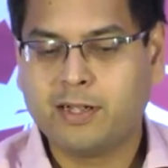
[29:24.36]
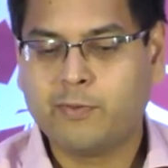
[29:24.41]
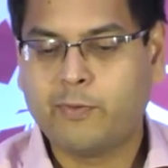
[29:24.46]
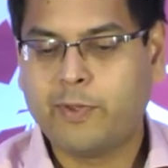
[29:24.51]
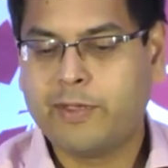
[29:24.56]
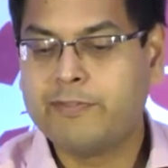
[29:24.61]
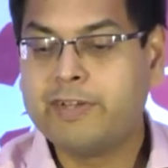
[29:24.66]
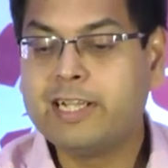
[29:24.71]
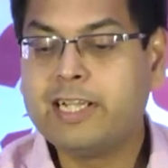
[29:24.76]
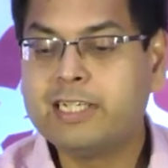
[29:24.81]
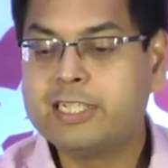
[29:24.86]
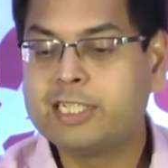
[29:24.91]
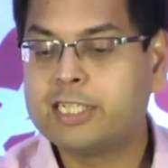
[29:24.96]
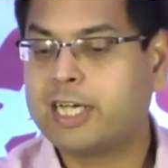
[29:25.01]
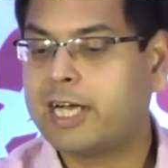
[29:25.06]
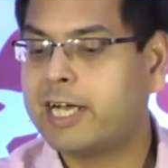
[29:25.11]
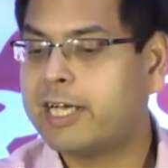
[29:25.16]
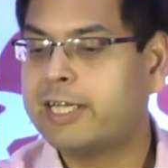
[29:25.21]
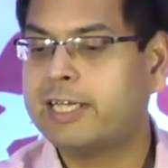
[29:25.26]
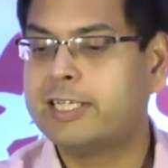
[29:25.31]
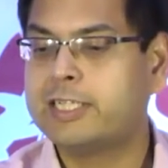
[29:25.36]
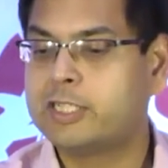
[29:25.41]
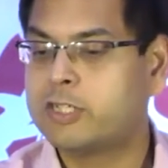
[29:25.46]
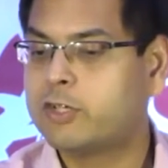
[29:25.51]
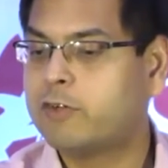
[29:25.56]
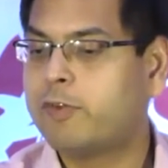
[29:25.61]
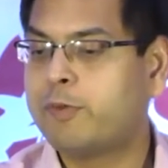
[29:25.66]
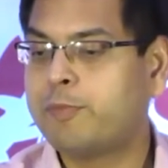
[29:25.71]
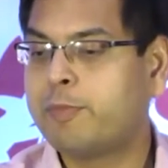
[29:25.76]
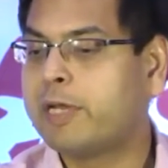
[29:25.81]
we will try and
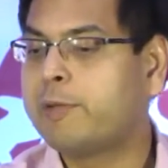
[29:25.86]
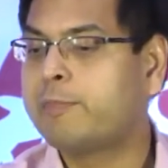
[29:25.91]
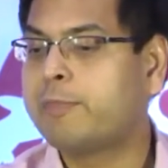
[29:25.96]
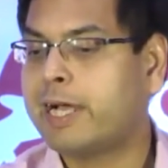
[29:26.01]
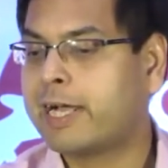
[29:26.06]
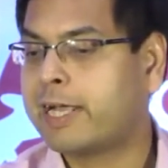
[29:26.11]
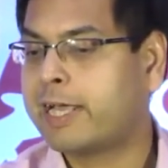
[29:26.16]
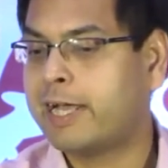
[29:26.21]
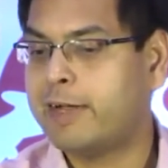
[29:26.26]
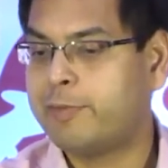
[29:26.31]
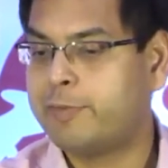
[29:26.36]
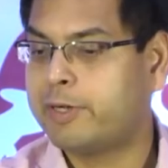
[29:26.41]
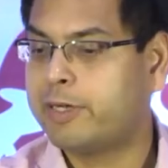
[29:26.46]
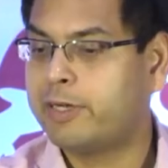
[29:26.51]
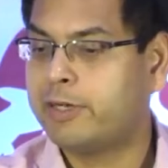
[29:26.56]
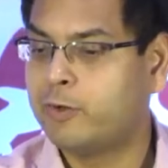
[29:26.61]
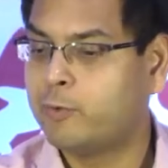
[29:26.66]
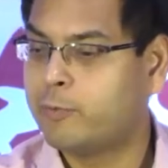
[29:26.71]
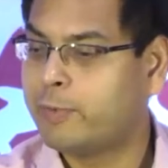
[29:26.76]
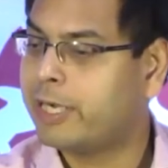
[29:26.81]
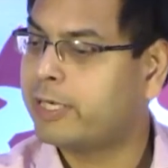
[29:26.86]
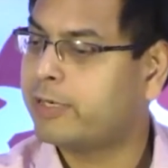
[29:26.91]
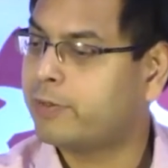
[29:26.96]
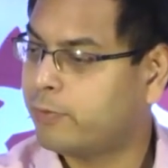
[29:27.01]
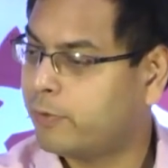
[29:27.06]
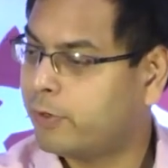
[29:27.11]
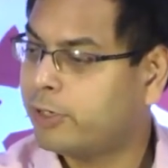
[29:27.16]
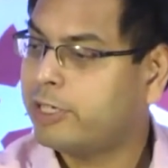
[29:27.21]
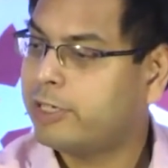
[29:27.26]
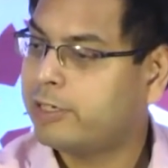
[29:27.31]
ensure we bring back capital no matter
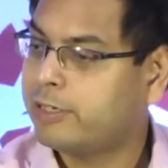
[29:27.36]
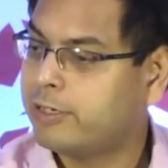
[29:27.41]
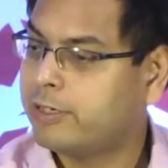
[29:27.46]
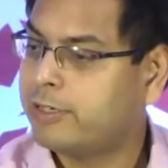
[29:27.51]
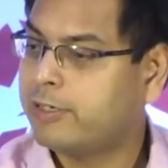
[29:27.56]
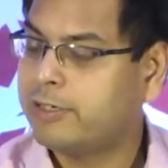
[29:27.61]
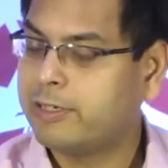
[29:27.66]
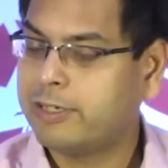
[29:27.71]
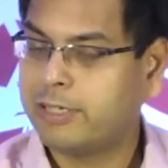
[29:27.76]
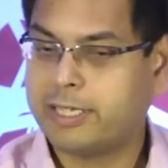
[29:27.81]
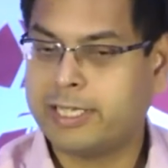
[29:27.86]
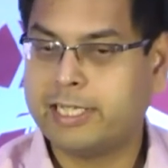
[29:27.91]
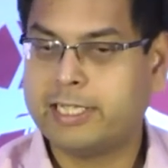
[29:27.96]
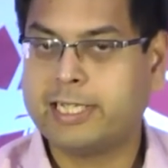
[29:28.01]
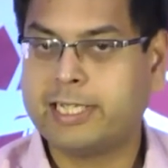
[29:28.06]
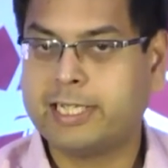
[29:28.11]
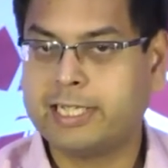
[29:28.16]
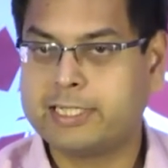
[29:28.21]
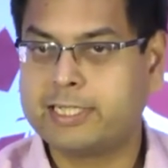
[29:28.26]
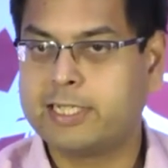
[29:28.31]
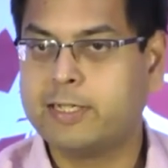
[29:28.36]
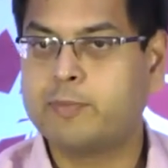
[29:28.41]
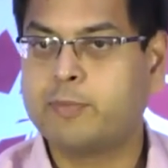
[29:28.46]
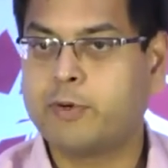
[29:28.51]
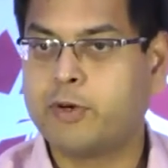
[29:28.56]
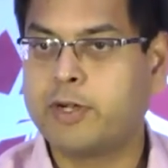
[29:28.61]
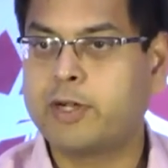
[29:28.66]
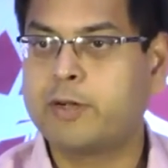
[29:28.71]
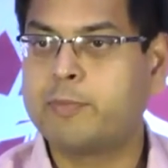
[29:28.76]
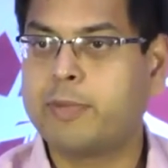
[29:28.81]
what. And I think that's an
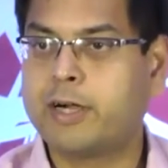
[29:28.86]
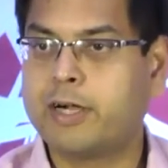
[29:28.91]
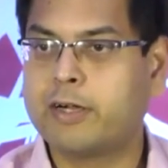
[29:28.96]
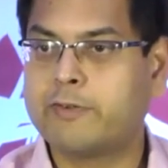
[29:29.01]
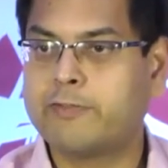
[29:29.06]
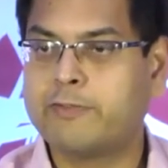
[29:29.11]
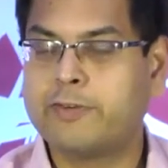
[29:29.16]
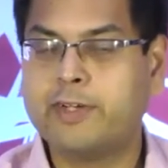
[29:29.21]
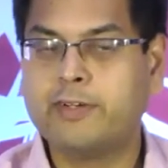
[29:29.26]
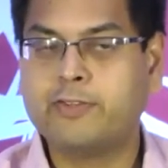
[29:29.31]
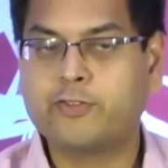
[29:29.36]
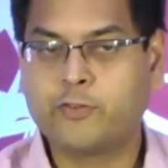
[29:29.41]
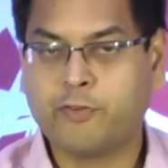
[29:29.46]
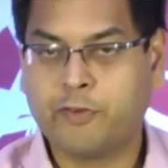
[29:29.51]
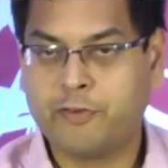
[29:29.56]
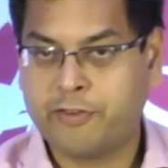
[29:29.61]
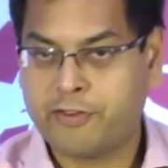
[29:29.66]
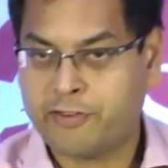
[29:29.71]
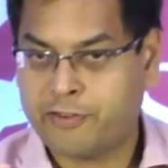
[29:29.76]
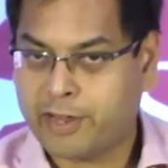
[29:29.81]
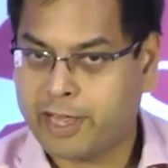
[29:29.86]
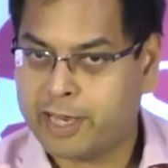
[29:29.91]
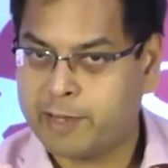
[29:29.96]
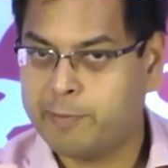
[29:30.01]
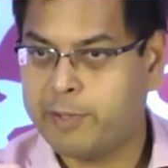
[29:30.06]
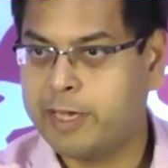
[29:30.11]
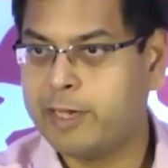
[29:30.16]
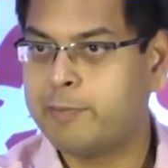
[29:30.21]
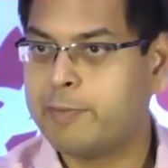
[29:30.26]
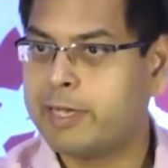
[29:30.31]
important part of it. So we try
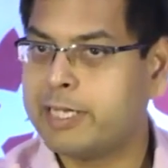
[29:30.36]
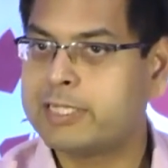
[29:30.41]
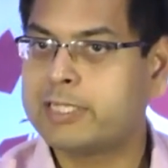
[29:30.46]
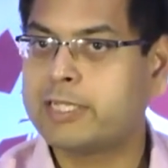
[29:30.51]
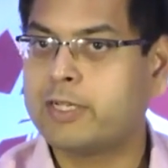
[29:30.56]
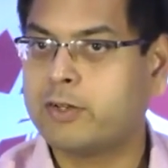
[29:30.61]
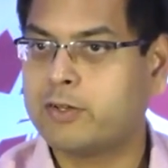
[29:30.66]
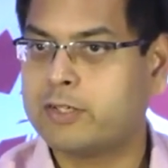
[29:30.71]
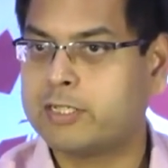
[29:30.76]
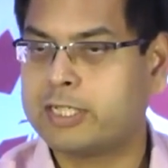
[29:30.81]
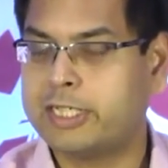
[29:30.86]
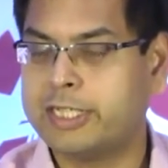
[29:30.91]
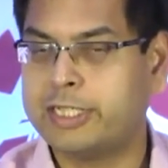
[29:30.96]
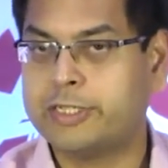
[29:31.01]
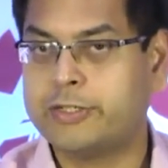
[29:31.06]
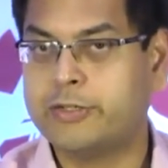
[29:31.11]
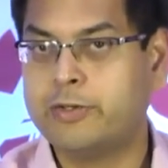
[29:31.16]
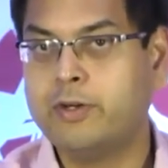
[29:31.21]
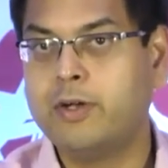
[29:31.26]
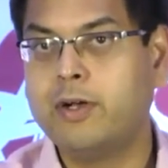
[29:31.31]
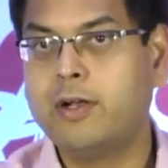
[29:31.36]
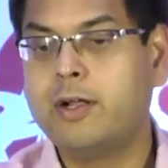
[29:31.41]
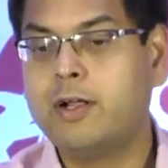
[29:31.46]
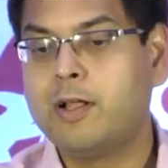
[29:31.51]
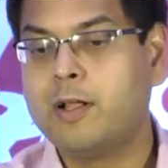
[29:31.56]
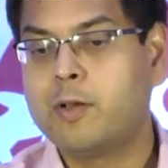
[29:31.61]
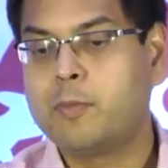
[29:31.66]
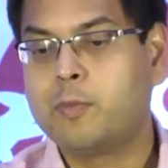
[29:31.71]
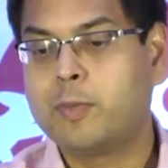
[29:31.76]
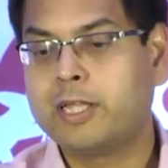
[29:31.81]
and minimize the loss ratio.
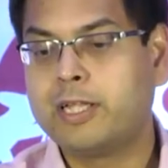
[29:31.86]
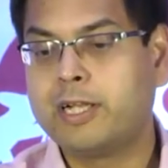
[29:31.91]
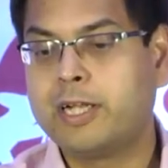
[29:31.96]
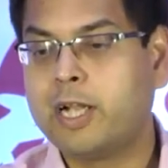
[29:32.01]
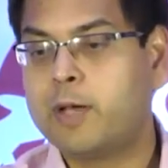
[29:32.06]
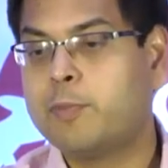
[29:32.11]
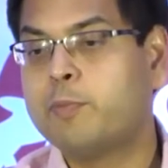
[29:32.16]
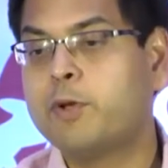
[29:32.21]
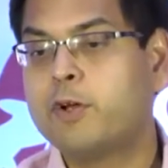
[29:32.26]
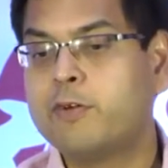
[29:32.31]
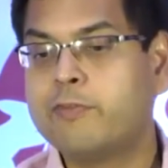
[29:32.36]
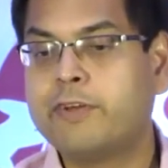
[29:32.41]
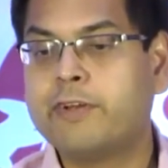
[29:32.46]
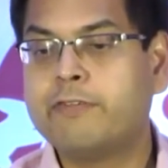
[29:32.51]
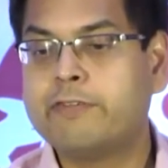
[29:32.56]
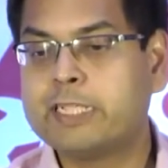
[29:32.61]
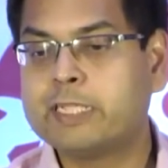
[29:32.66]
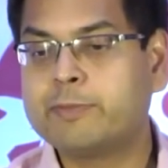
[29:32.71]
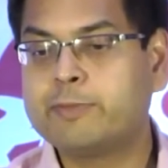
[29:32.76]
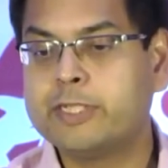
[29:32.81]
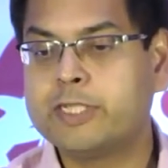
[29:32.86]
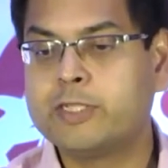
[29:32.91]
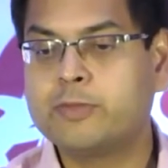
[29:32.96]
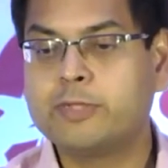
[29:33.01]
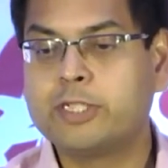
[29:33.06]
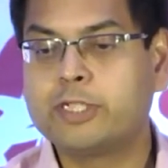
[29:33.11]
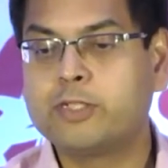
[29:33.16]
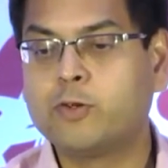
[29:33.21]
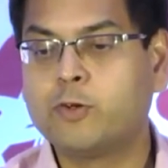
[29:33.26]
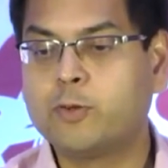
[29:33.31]
but the number of investments
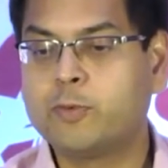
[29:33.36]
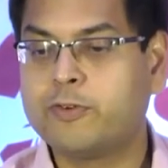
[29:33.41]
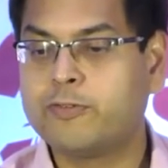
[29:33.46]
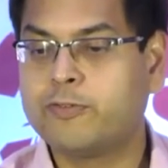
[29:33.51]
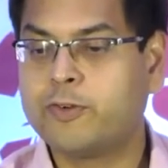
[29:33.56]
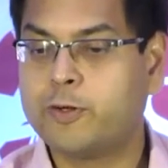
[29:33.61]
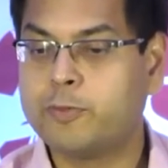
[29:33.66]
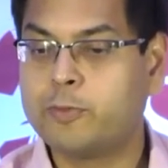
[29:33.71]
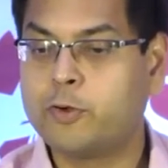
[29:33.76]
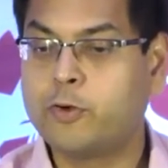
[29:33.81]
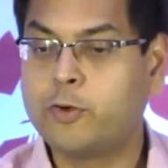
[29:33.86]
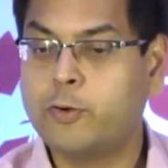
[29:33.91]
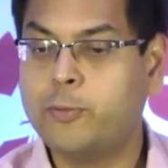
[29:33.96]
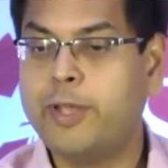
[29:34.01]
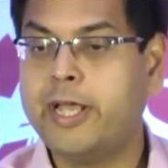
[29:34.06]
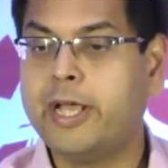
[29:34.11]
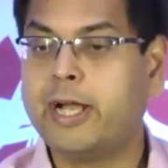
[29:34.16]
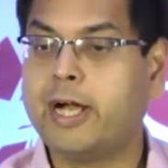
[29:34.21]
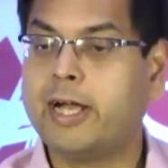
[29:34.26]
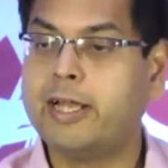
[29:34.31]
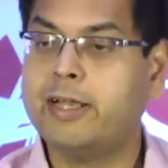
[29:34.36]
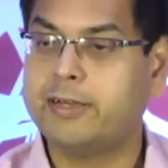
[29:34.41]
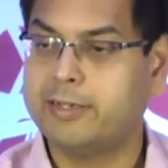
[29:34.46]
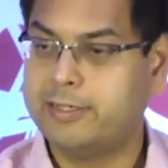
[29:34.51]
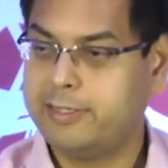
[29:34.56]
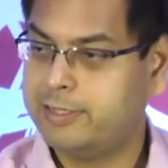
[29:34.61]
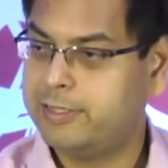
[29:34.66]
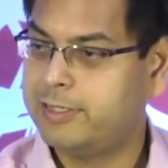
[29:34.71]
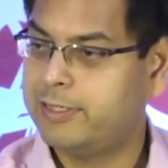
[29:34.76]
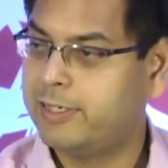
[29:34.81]
which don't perform could be
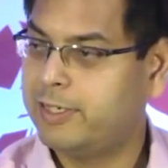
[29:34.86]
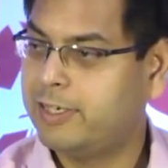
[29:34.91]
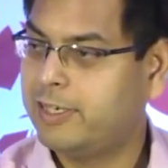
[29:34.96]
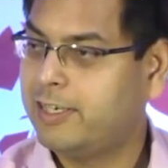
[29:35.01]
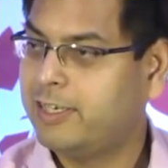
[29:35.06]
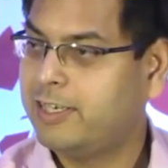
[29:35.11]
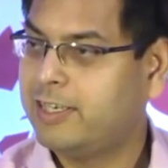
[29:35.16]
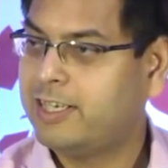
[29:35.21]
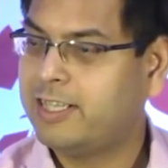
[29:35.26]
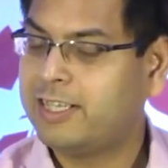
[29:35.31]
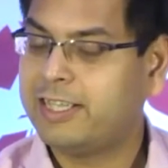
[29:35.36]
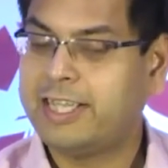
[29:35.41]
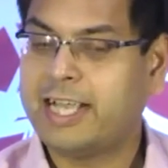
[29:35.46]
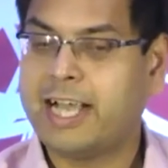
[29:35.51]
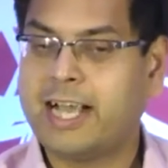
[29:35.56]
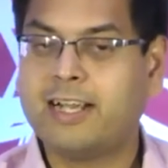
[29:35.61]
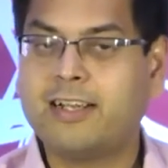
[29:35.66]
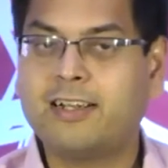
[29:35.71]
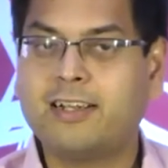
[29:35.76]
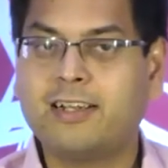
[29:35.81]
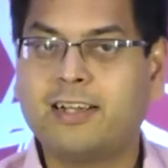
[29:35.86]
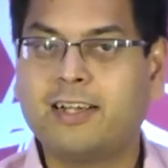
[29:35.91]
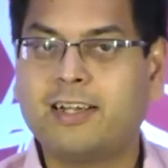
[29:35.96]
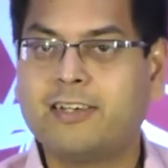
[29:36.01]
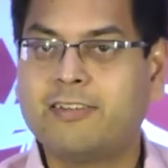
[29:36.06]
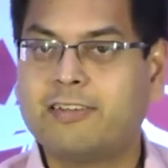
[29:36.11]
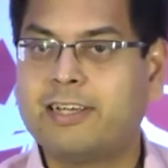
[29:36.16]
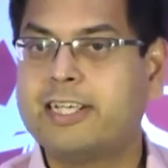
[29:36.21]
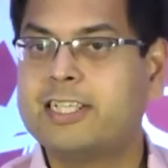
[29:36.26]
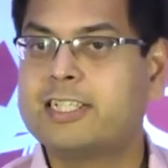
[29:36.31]
higher than
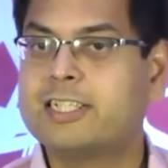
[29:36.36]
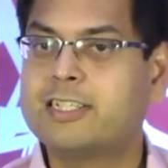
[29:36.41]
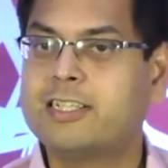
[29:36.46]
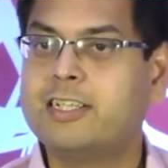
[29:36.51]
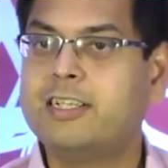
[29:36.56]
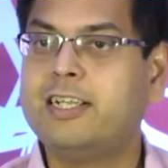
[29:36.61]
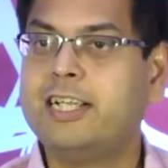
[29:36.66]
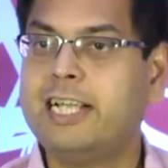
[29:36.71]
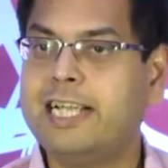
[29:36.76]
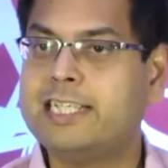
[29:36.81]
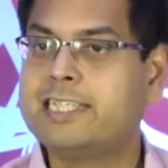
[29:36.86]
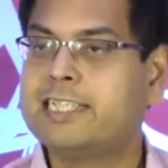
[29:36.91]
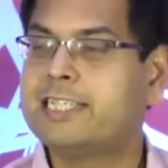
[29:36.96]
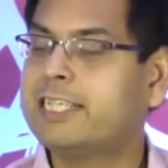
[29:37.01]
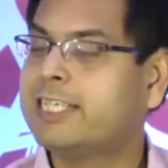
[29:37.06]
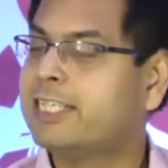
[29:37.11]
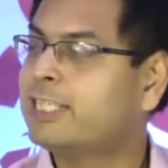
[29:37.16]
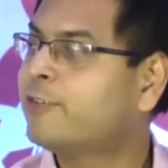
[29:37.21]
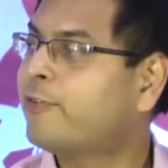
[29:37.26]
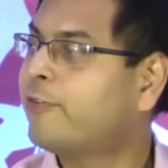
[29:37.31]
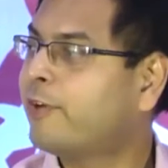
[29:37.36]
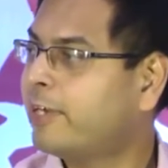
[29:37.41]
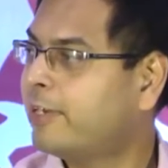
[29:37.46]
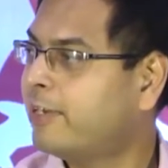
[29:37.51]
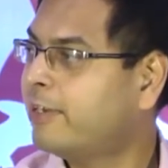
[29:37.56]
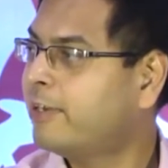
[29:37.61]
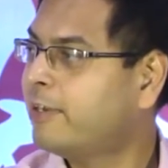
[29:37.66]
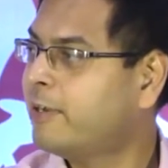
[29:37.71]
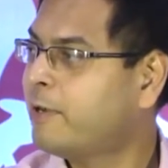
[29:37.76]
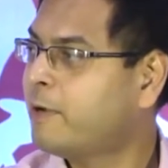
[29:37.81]
a traditional late stage fund.